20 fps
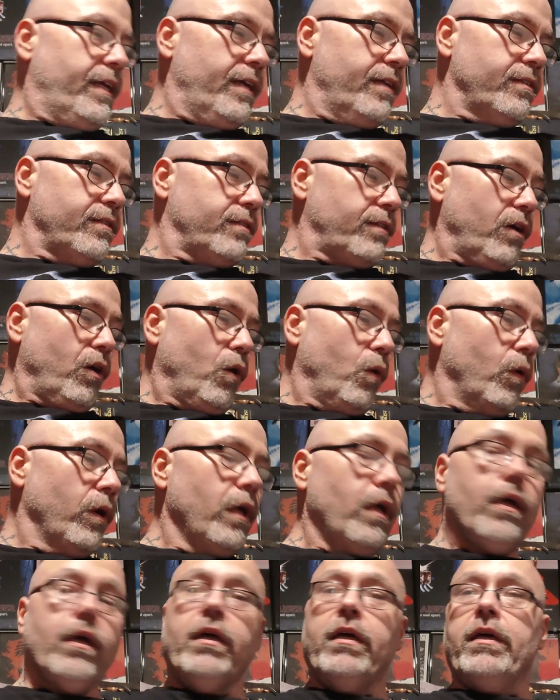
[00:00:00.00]
of these. So
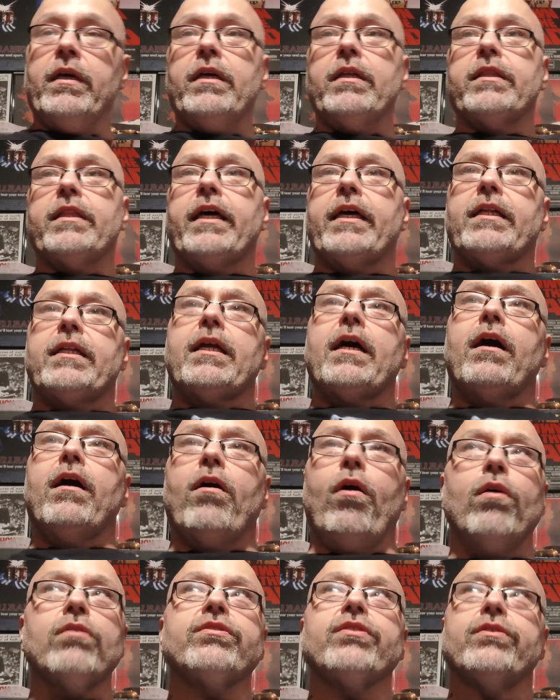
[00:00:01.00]
then uh,
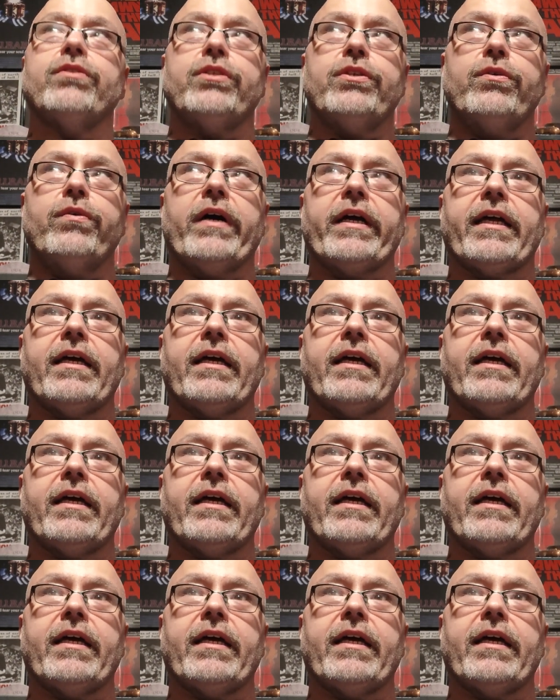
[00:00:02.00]
also too,